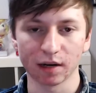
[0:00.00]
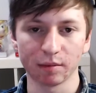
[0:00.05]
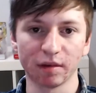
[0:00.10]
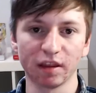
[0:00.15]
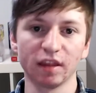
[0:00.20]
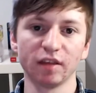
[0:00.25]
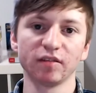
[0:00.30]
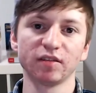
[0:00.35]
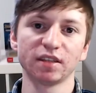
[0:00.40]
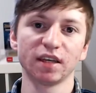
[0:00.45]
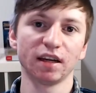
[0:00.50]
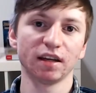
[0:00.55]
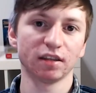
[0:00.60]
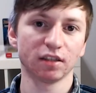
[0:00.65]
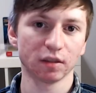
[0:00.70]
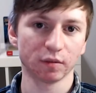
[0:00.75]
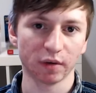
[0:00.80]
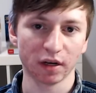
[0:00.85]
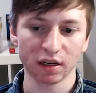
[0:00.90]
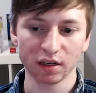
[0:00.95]
I mean, they've said it
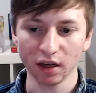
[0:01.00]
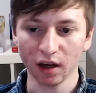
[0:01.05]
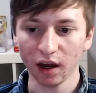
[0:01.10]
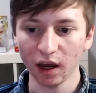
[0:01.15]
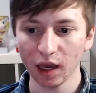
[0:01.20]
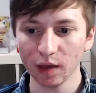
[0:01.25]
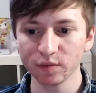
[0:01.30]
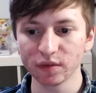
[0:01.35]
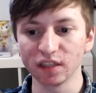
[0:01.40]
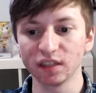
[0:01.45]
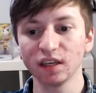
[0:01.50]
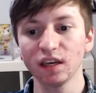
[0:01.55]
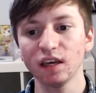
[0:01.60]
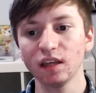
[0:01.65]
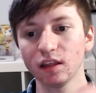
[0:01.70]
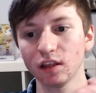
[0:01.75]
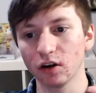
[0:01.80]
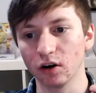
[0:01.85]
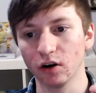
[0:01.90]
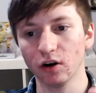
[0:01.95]
so many times. It's
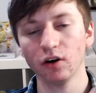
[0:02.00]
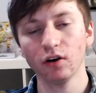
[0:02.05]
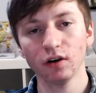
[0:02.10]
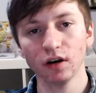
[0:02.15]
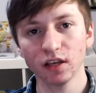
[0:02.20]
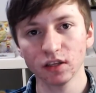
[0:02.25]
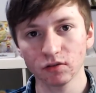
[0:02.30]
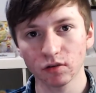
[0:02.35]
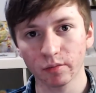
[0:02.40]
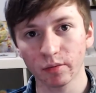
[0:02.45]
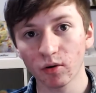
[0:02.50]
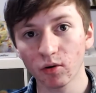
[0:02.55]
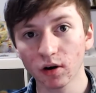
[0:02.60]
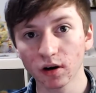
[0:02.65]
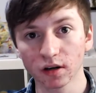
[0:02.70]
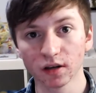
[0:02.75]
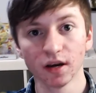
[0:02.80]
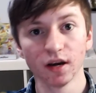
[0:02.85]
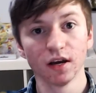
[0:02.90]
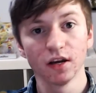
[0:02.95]
in their earnings
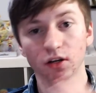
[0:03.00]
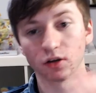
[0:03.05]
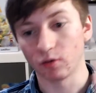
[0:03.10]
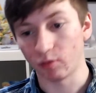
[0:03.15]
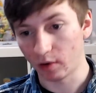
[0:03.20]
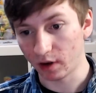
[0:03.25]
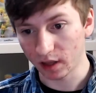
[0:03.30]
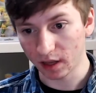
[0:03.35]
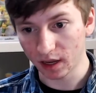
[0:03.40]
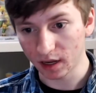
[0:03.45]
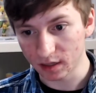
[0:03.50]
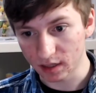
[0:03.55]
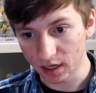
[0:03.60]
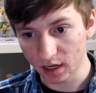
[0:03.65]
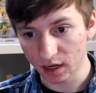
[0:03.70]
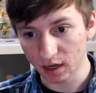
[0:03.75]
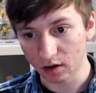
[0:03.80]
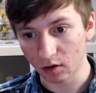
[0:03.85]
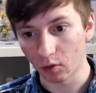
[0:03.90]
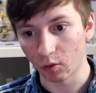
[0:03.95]
report, twenty
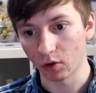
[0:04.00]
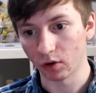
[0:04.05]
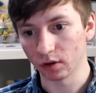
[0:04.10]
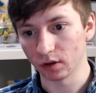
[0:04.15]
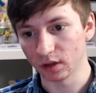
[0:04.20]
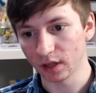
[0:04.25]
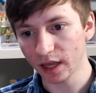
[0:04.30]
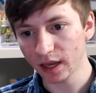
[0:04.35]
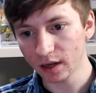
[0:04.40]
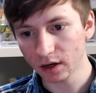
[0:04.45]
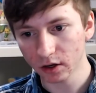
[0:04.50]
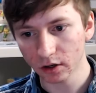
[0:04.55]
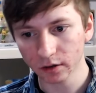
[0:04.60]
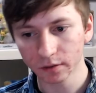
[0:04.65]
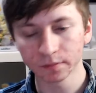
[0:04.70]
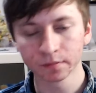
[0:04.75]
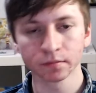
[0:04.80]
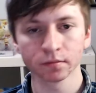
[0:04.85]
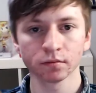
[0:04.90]
eighteen or later.